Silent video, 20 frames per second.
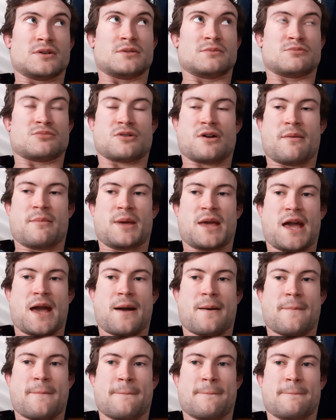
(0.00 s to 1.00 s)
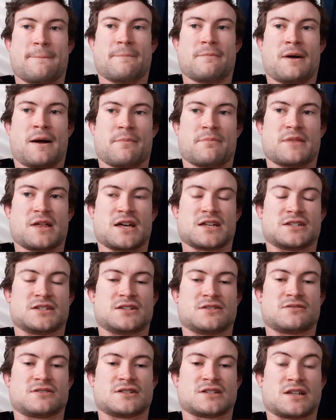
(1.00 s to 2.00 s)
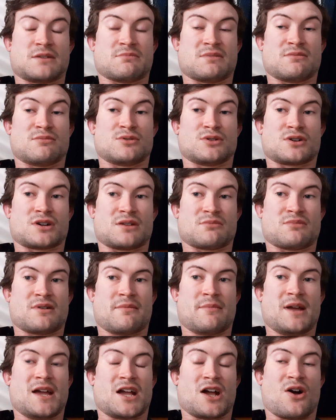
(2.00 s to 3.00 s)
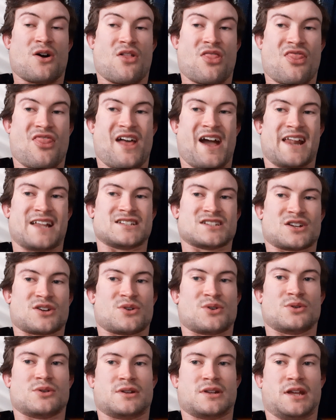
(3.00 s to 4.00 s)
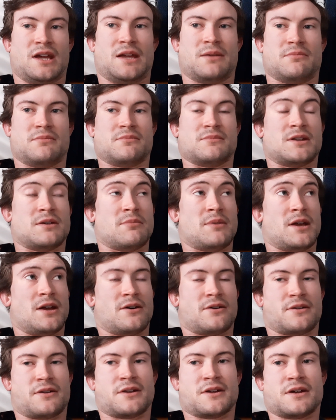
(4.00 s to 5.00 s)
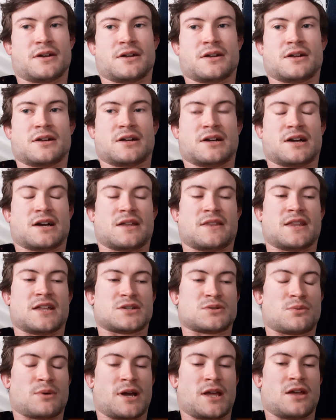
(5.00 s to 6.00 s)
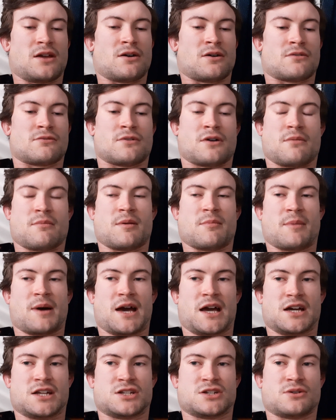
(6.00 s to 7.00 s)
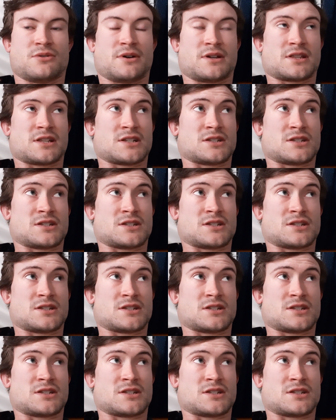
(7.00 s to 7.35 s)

Premier up there seriously, and people looking at Premier going, that is a good team to be on. And that's why you got Romy Mayer joining.